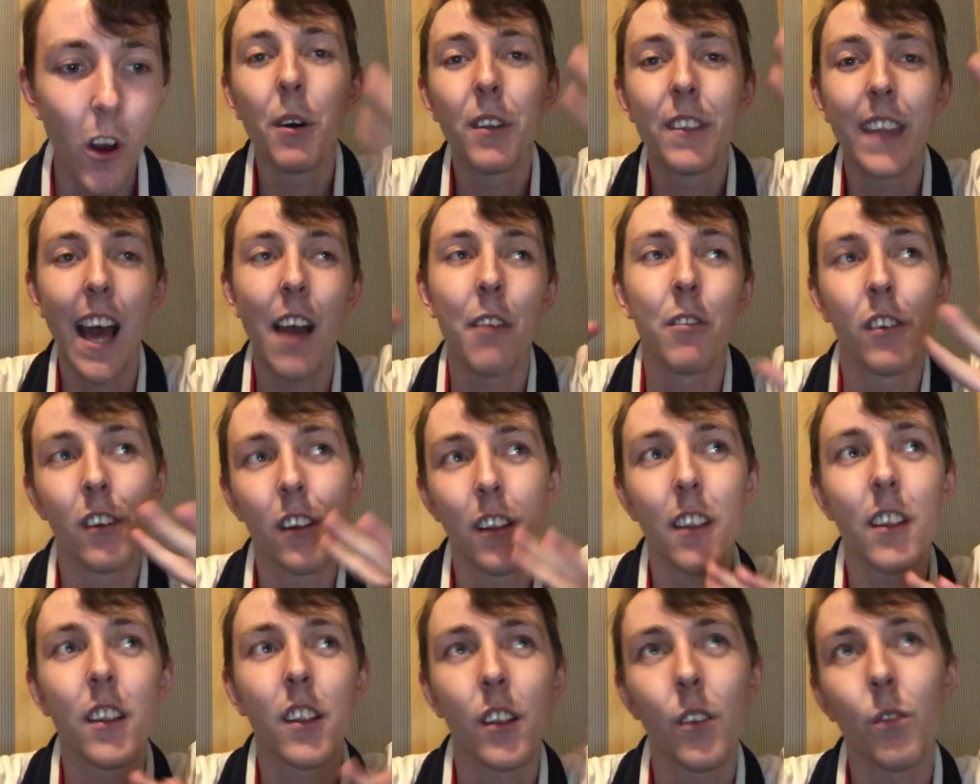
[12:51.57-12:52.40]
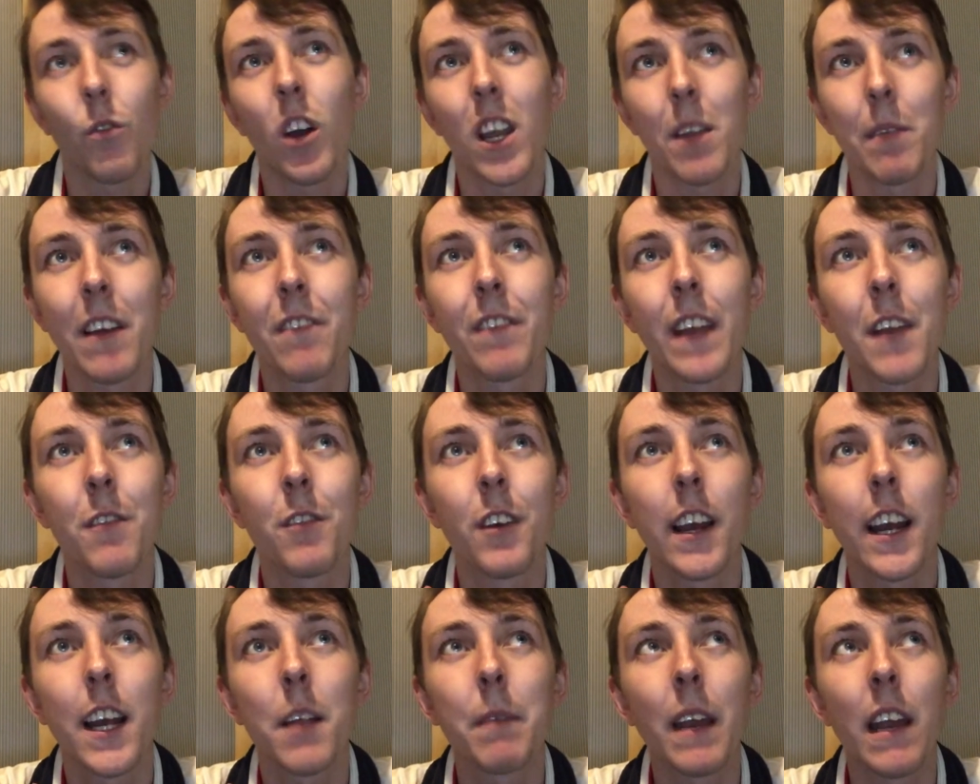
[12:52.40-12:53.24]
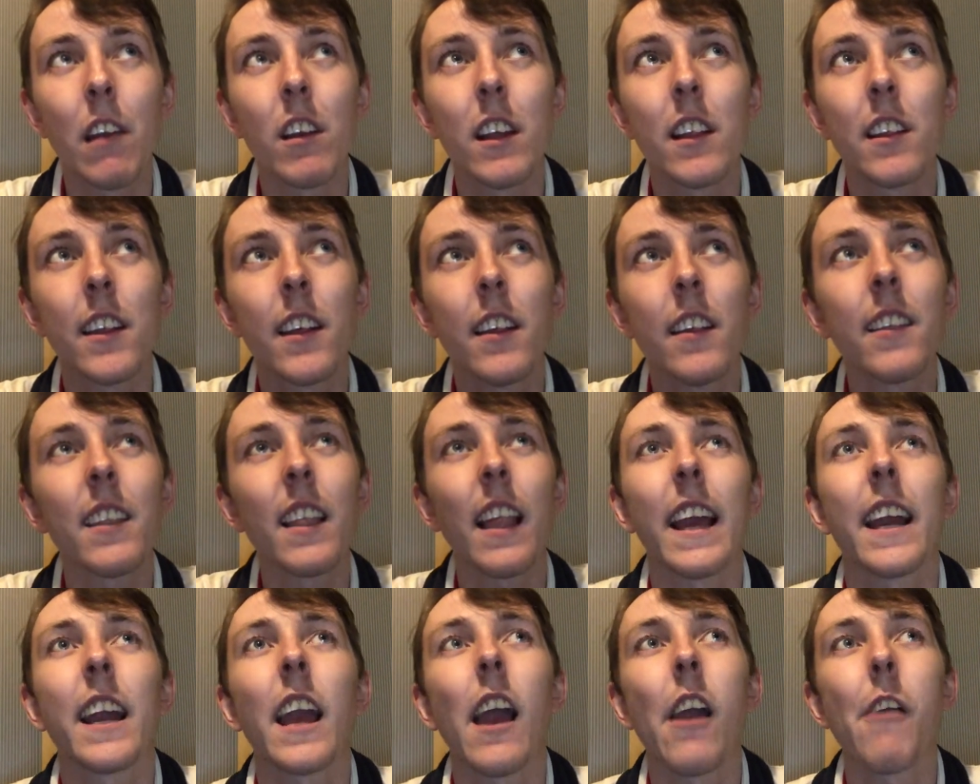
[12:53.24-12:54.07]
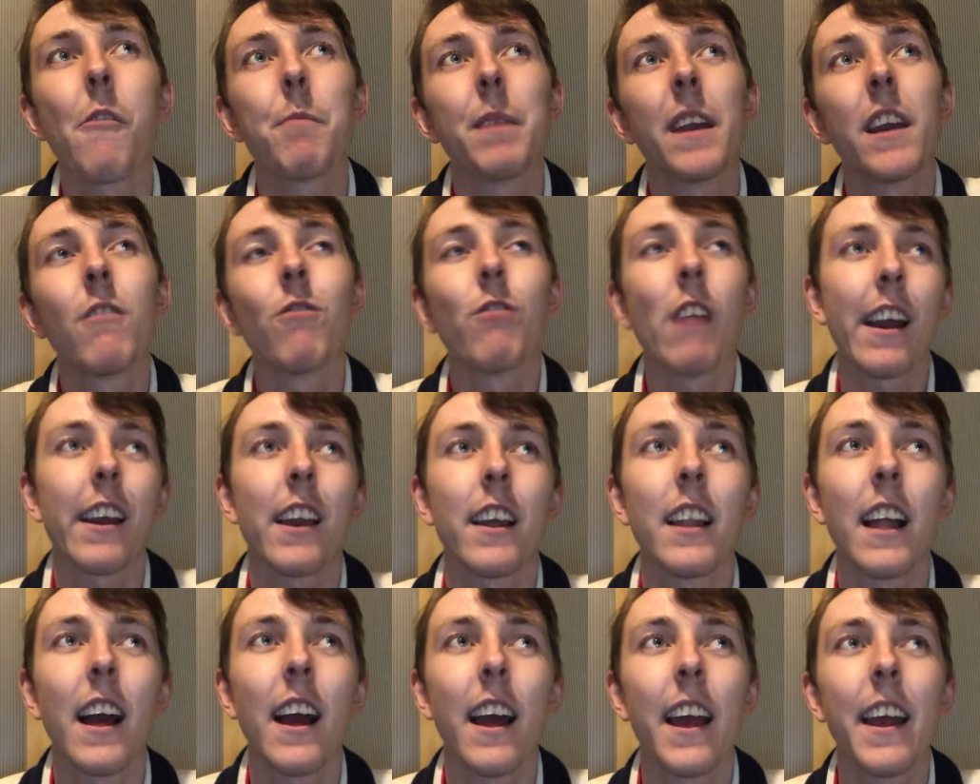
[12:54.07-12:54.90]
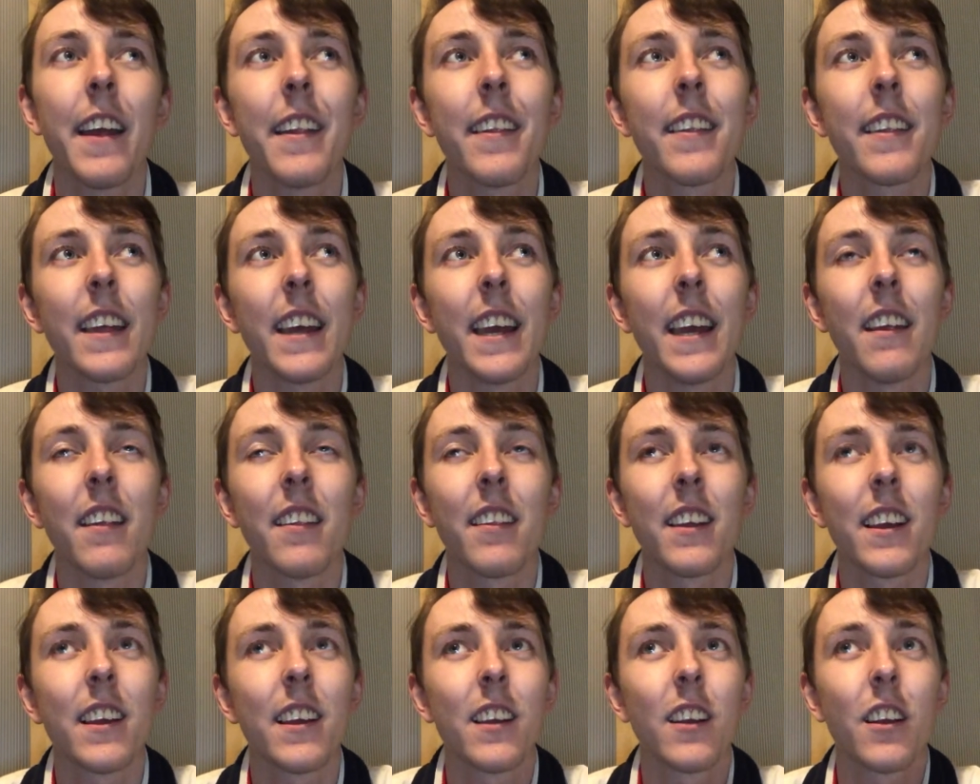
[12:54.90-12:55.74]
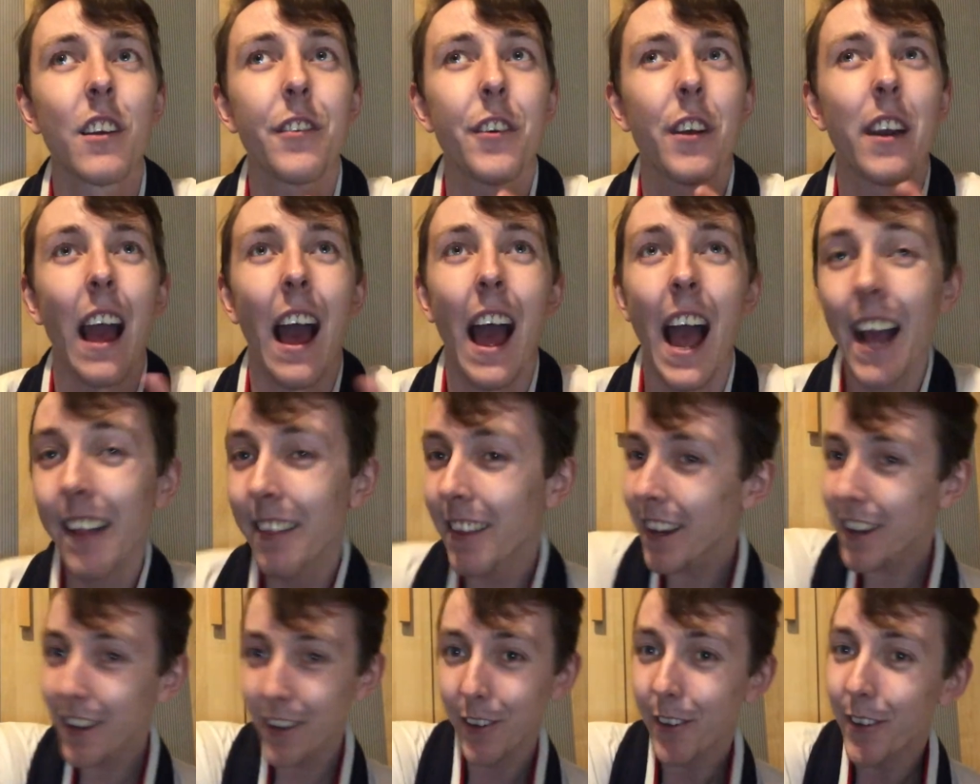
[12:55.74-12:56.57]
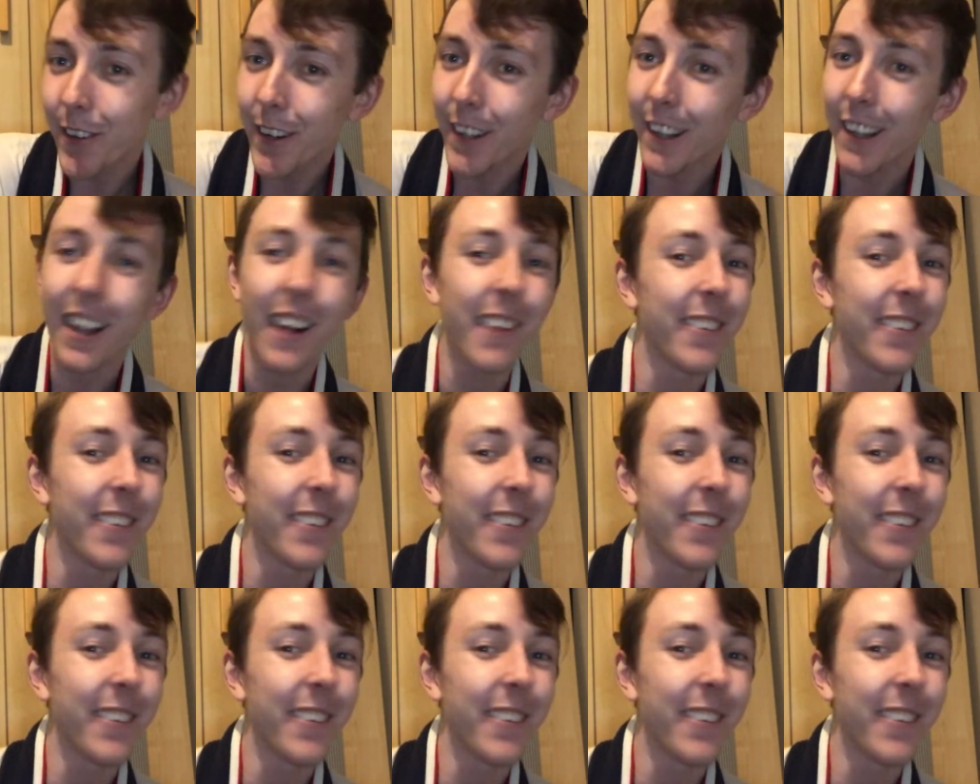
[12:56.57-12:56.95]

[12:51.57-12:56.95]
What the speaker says: But that was one of my favourite experiences. Like, being recognised is kind of cool.